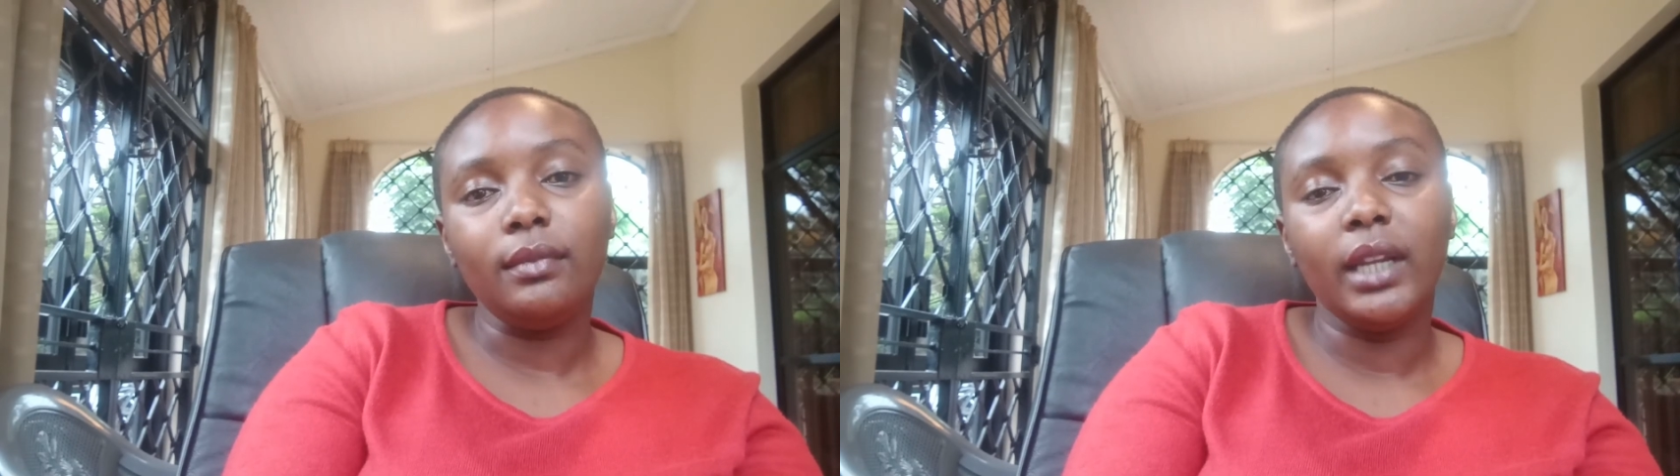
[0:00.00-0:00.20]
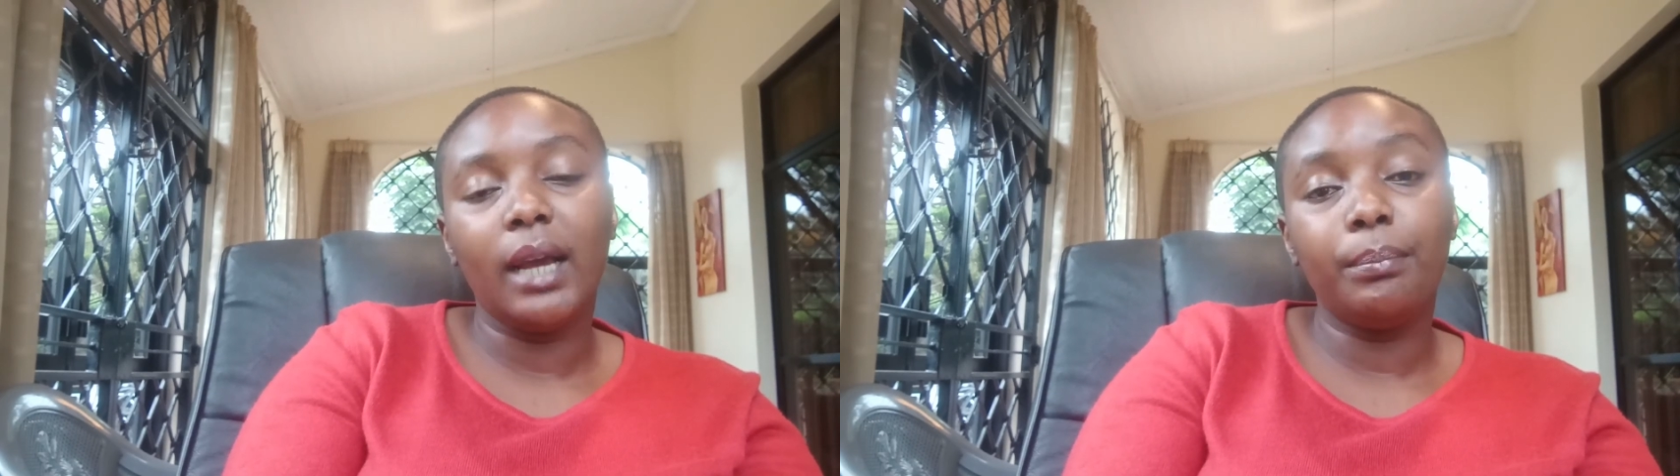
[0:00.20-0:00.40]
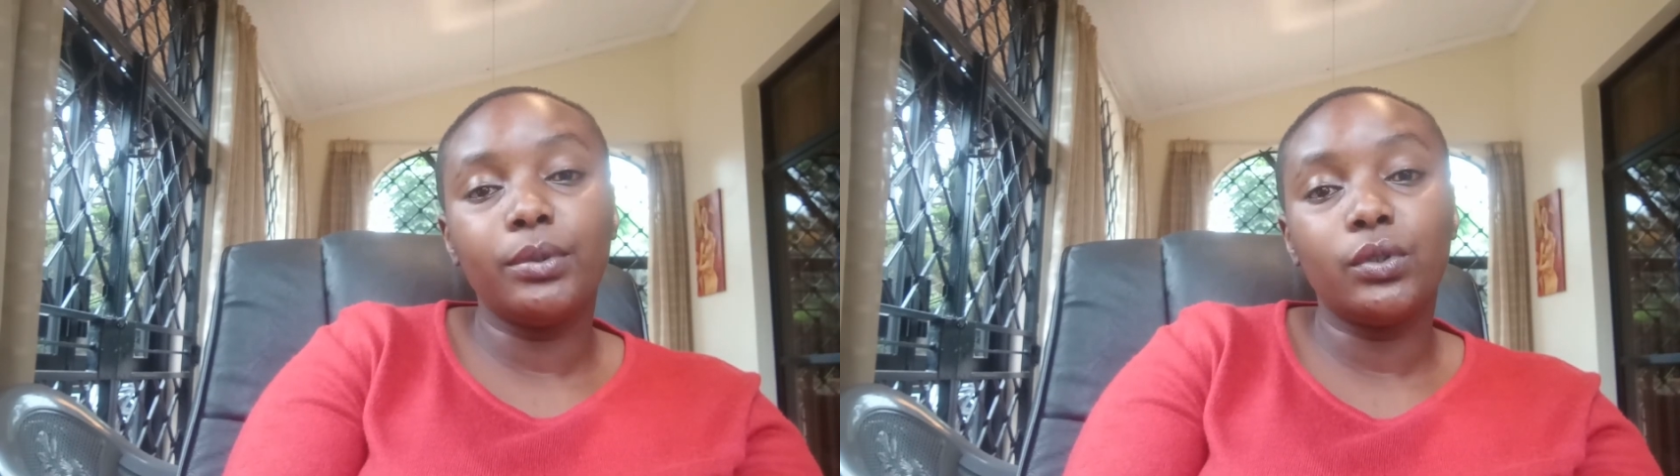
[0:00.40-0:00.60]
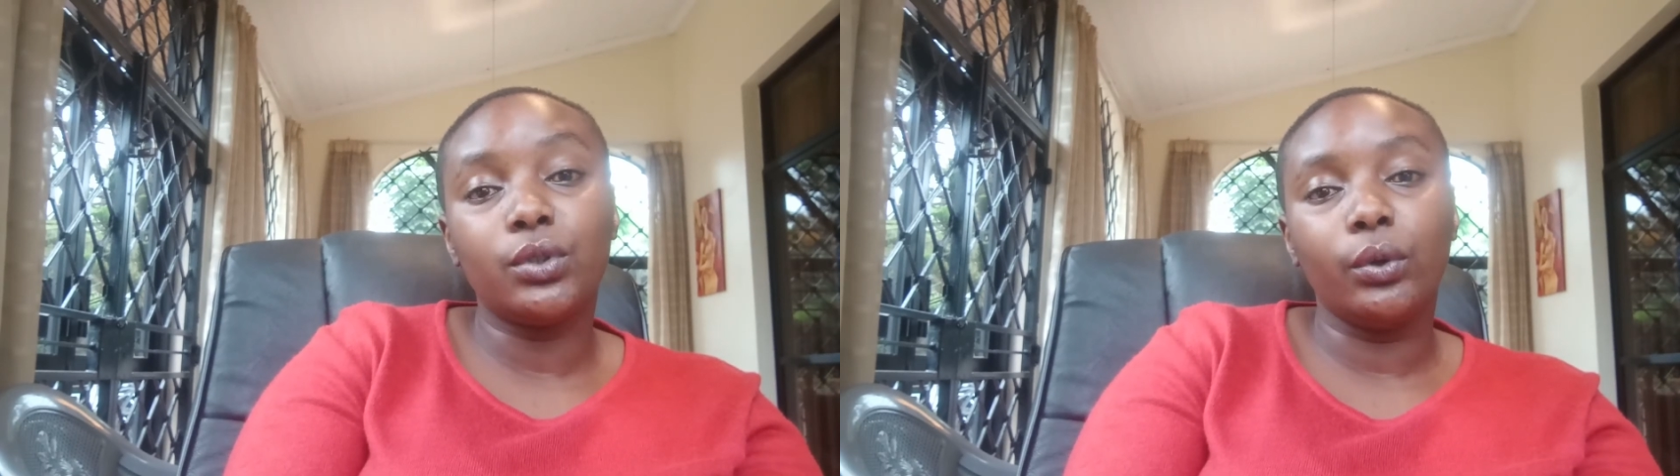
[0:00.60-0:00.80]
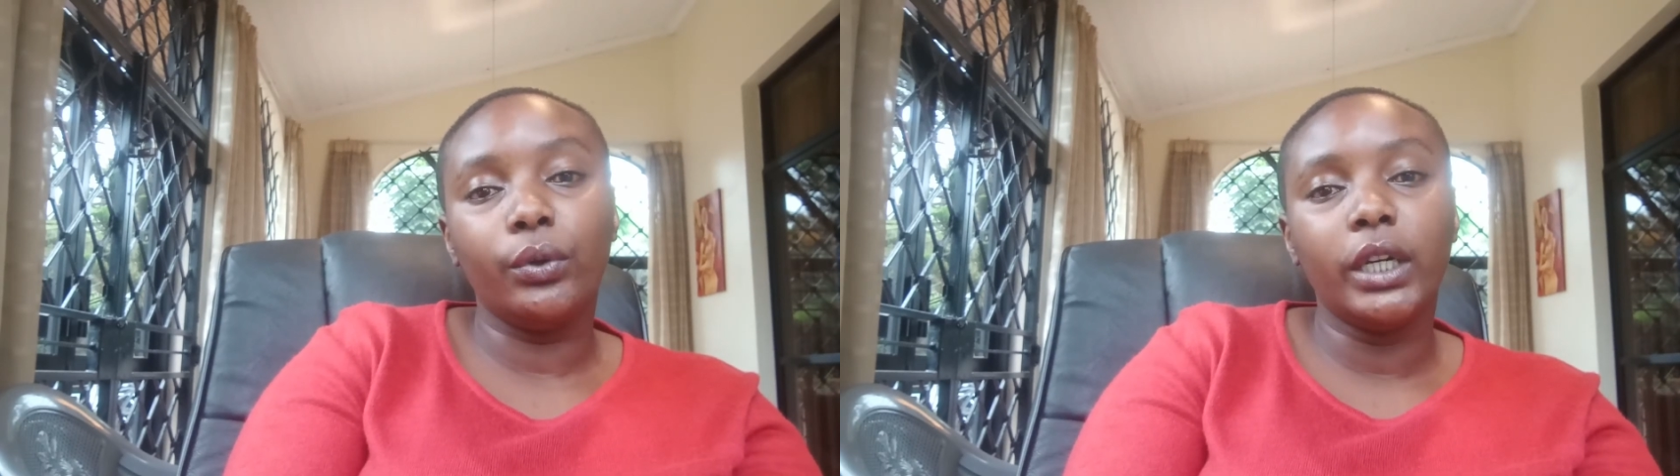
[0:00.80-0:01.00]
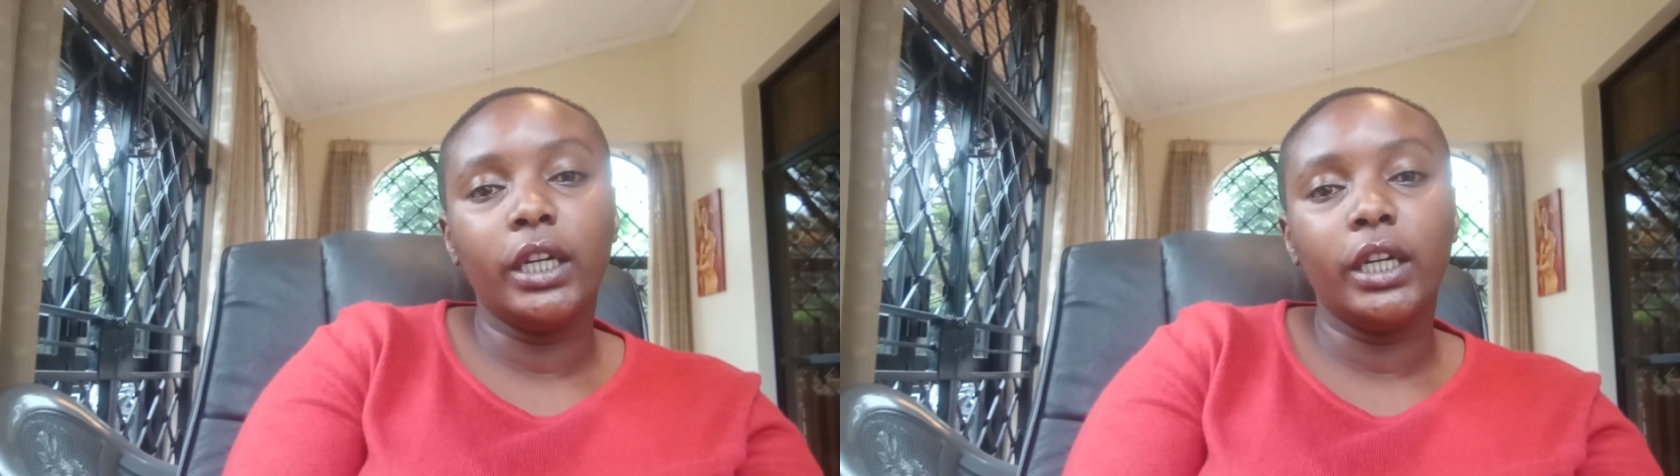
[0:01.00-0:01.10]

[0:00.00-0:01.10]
episode.